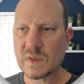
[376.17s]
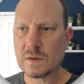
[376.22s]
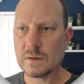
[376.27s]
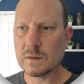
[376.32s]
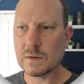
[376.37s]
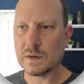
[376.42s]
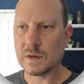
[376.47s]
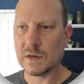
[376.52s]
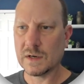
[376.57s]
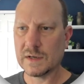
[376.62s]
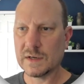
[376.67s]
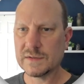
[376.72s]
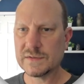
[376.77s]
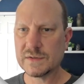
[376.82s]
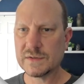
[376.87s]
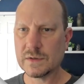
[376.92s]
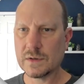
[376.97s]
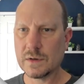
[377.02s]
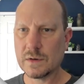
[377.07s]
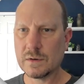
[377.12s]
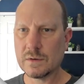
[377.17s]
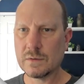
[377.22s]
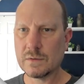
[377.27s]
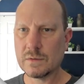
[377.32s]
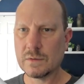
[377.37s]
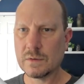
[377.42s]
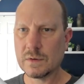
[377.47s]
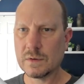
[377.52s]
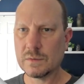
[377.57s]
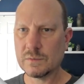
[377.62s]
Alright,
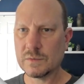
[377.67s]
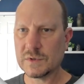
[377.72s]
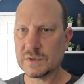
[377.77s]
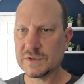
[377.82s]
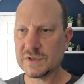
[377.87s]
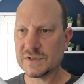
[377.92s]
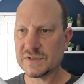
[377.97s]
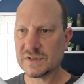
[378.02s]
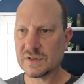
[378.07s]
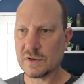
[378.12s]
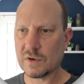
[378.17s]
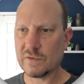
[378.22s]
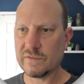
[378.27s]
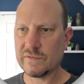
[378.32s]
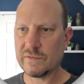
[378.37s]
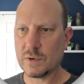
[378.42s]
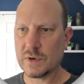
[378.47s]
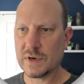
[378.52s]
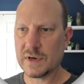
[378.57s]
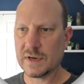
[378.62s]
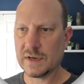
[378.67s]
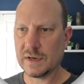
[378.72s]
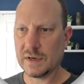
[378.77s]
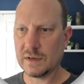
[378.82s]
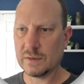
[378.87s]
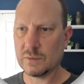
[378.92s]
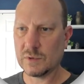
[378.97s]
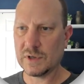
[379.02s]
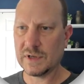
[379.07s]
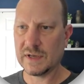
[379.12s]
so we'll just go for it
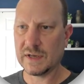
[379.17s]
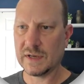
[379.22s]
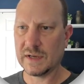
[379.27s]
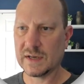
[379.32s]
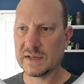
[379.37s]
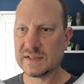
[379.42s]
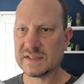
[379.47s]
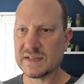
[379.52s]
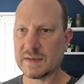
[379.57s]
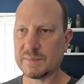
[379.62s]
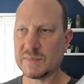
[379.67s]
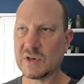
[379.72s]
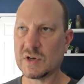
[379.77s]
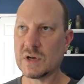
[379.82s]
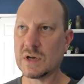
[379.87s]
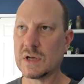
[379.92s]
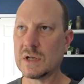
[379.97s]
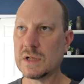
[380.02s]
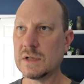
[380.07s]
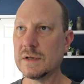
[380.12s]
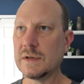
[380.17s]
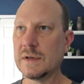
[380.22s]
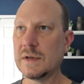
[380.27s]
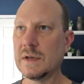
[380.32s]
and we'll hit accept all,